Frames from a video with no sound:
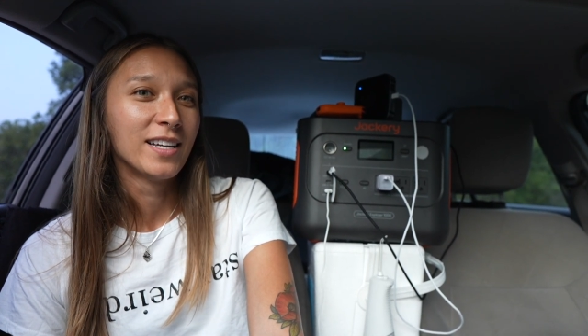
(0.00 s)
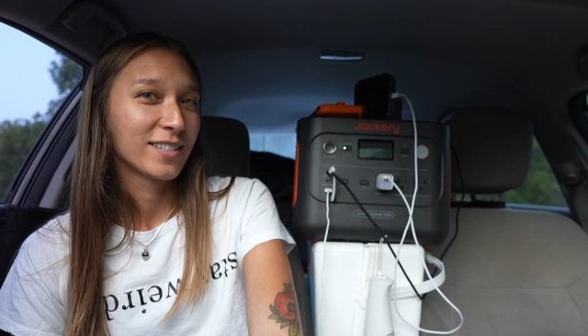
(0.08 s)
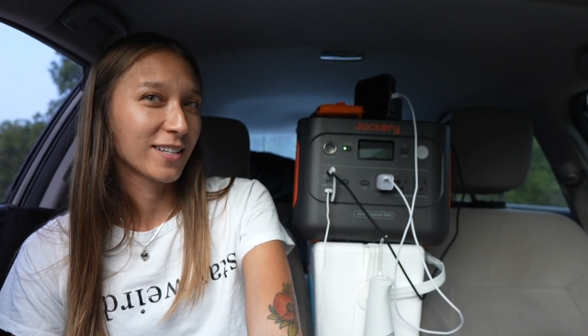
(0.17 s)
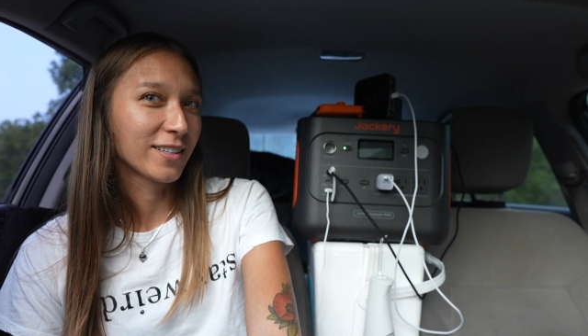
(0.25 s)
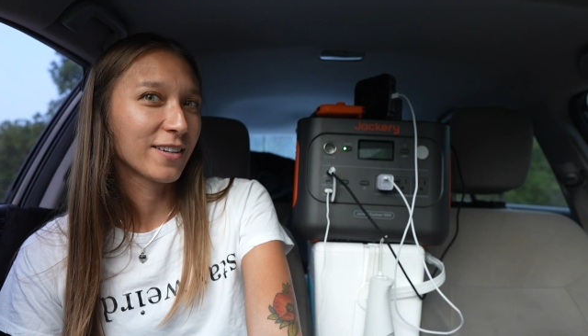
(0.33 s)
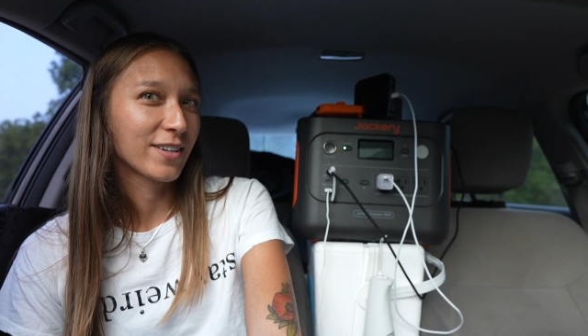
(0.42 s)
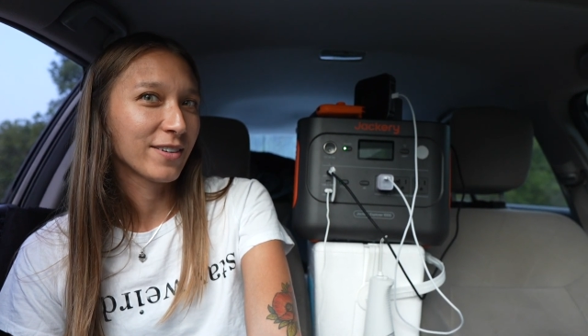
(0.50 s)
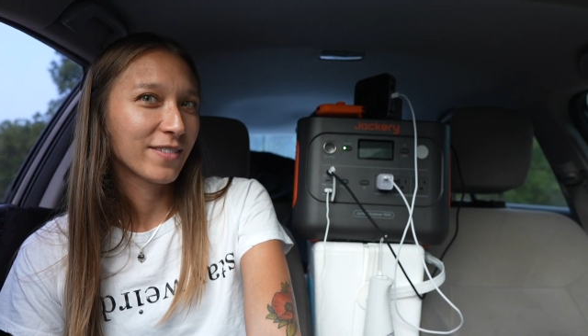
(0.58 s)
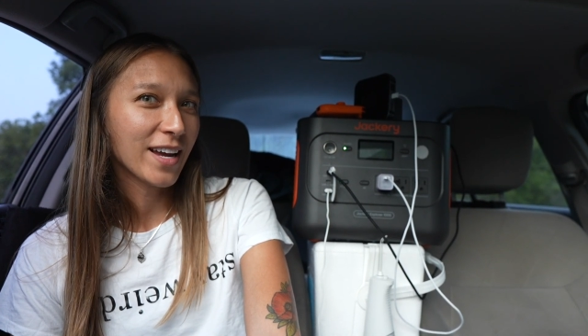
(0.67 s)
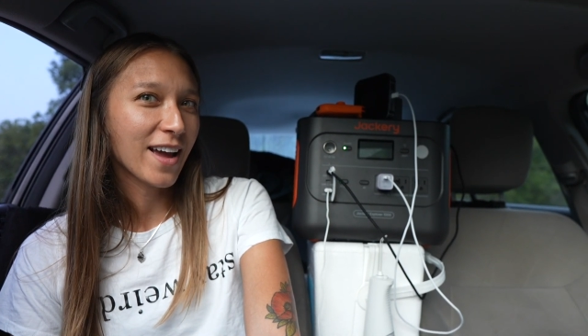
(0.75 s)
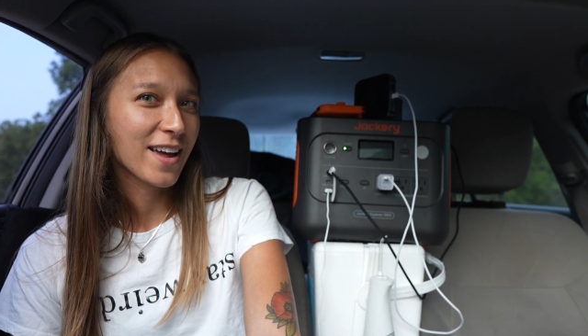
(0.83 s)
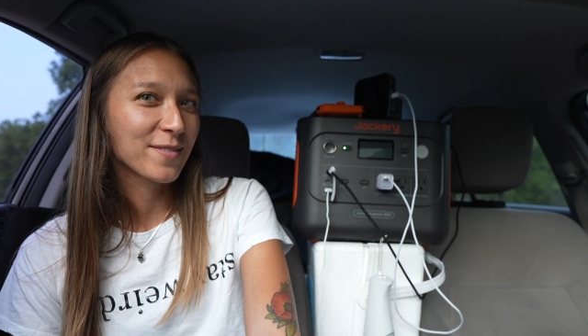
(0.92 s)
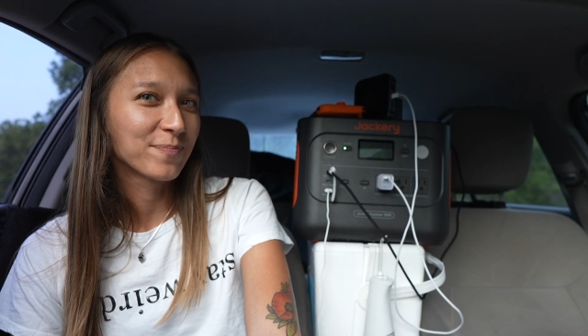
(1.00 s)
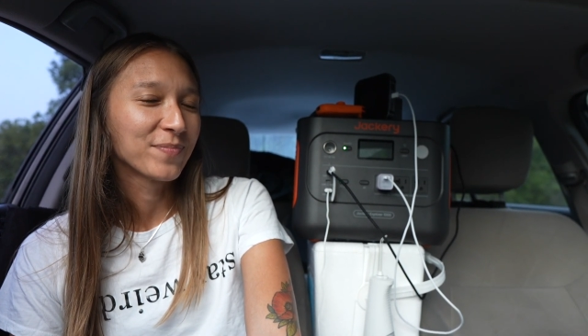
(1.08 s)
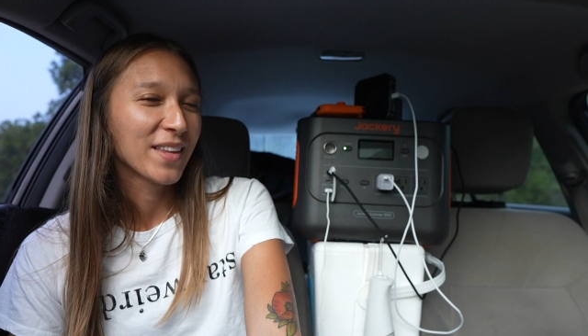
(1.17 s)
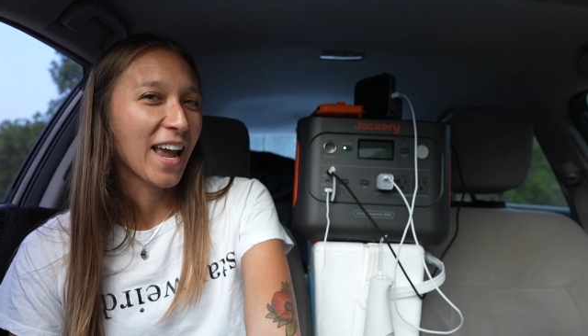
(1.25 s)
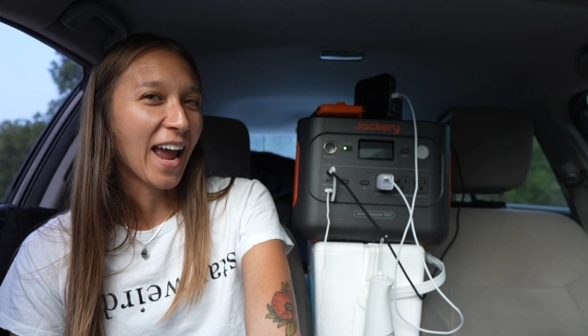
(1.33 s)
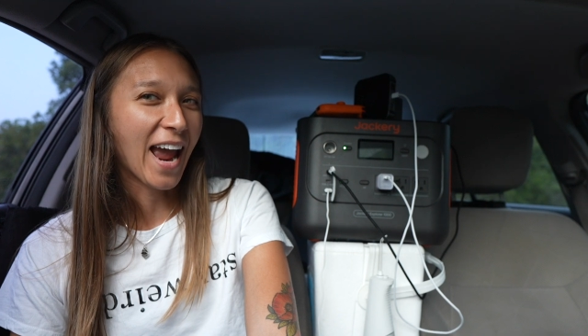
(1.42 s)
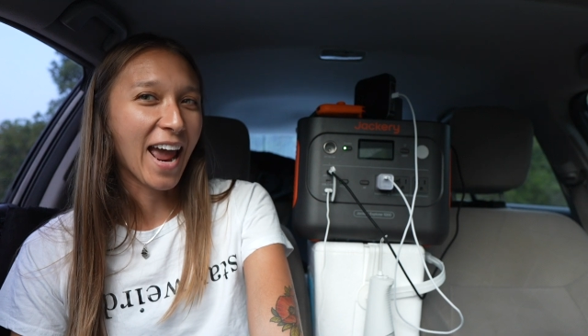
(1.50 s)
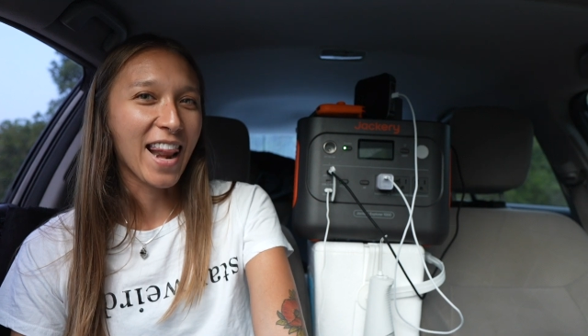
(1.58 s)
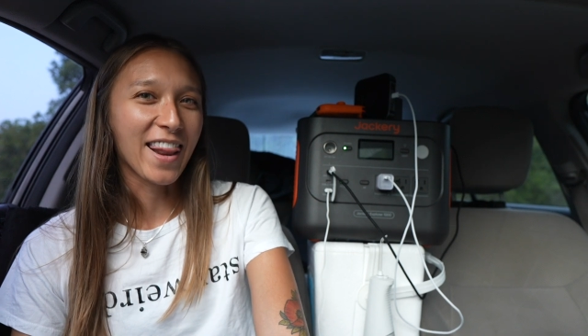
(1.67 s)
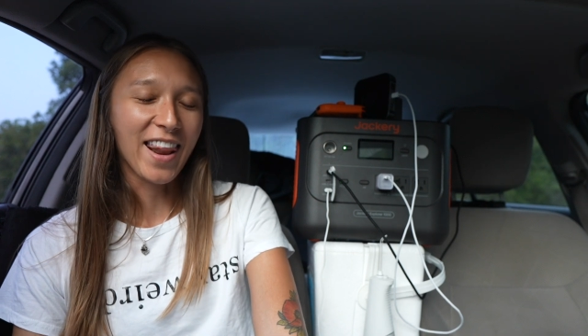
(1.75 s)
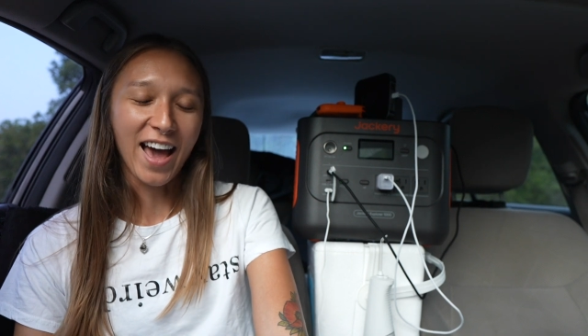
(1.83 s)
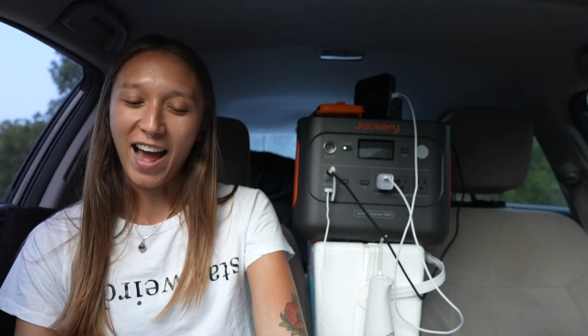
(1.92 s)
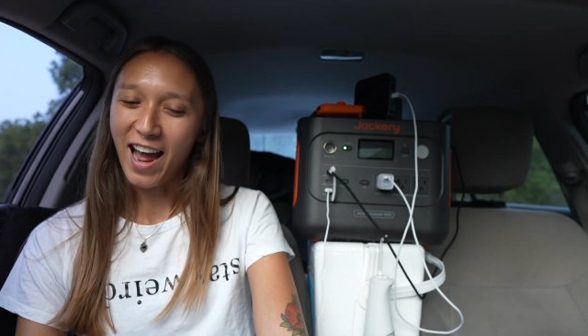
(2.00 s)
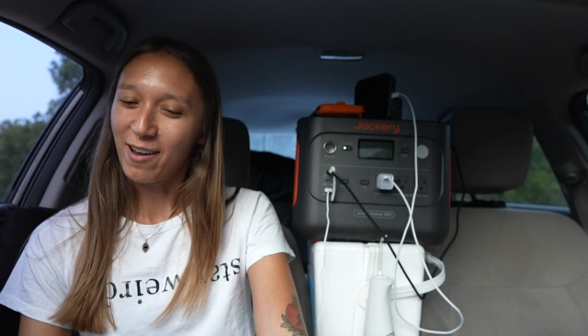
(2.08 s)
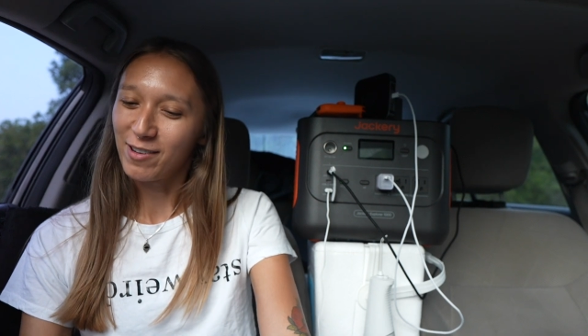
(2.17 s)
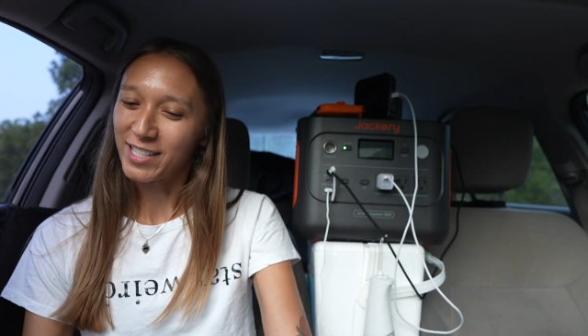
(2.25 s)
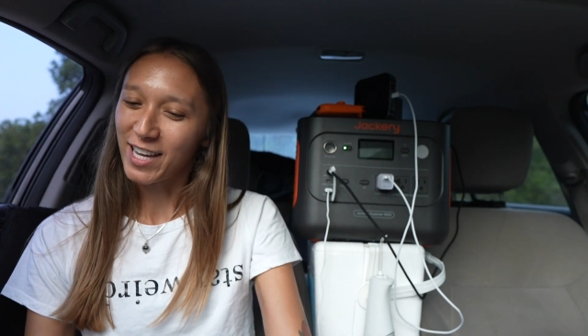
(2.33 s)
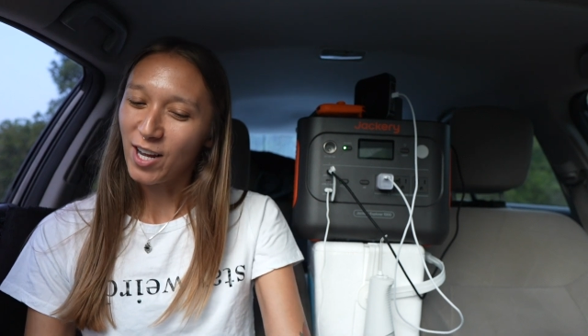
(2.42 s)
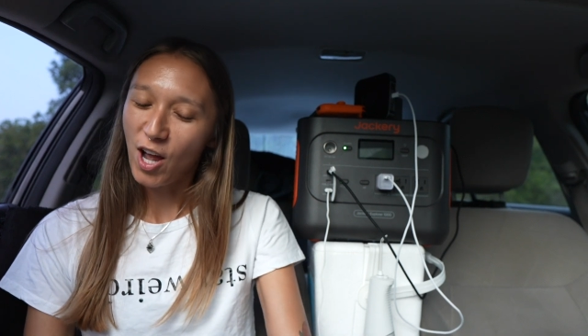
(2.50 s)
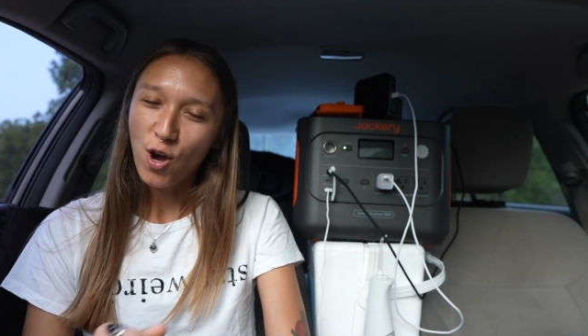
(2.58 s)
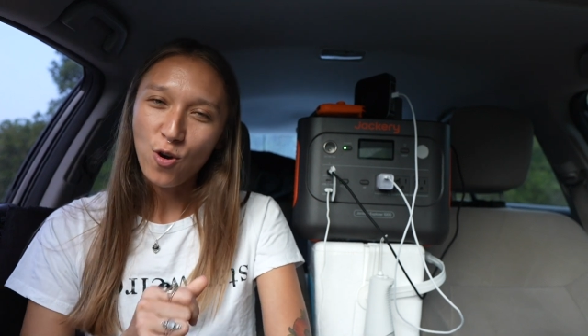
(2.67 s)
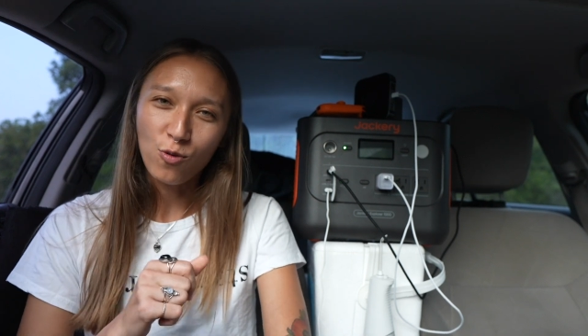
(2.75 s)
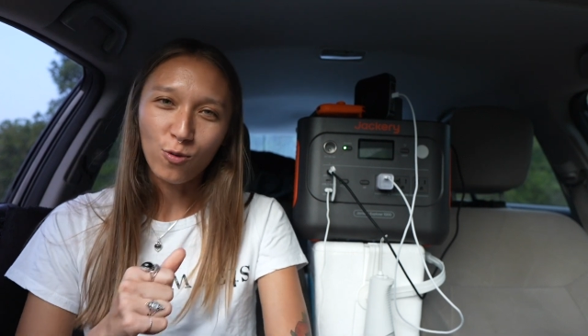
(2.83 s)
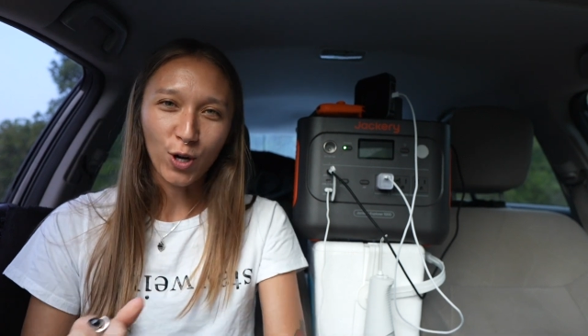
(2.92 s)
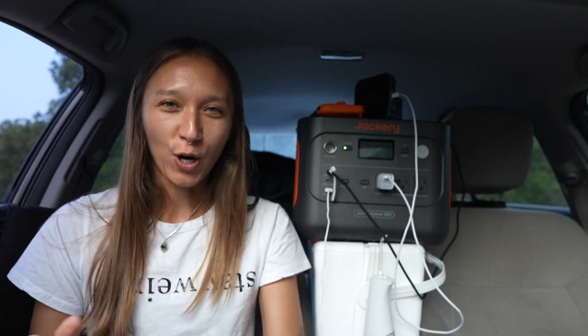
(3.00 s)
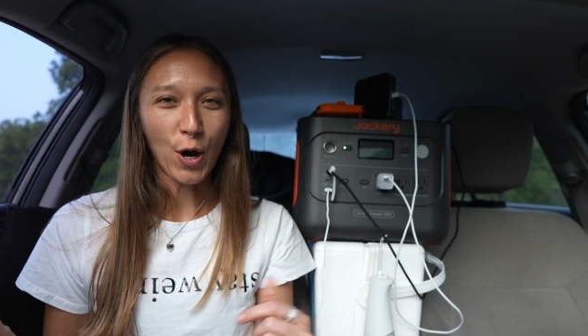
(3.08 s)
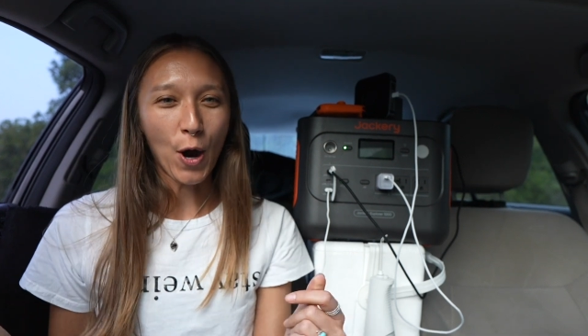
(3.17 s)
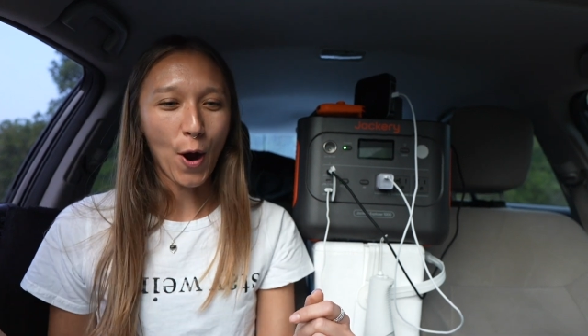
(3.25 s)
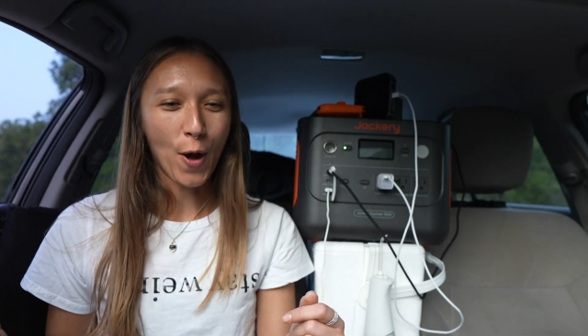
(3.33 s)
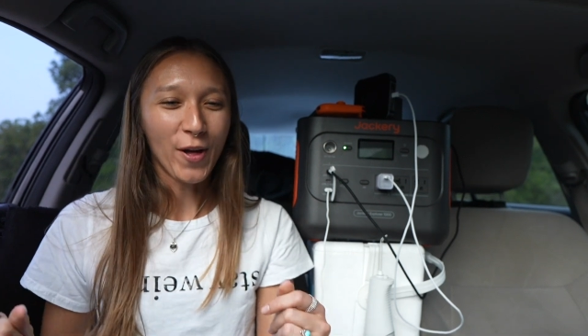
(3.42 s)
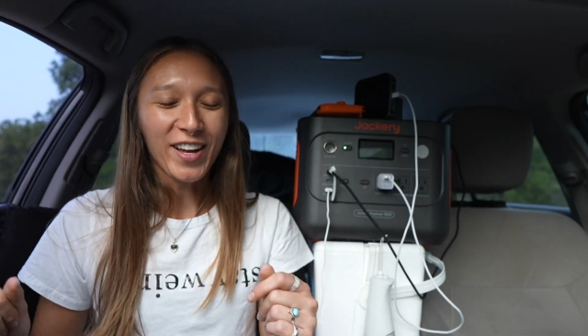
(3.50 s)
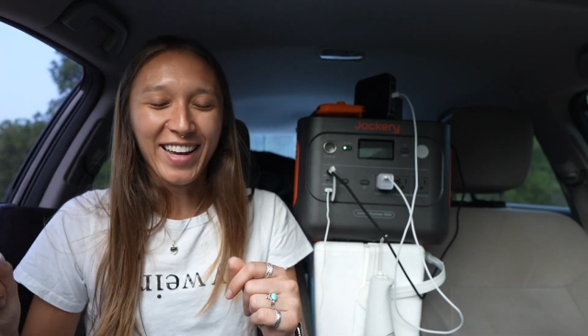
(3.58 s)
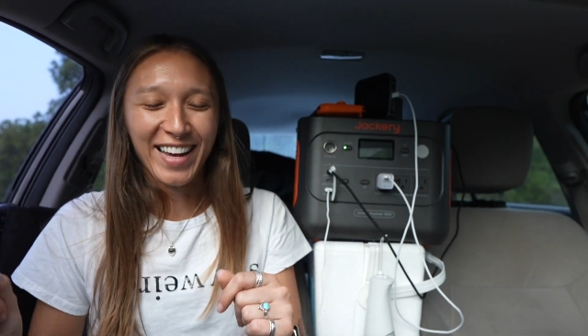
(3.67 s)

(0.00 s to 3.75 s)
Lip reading: to live in a van. And I was like, oh, girl.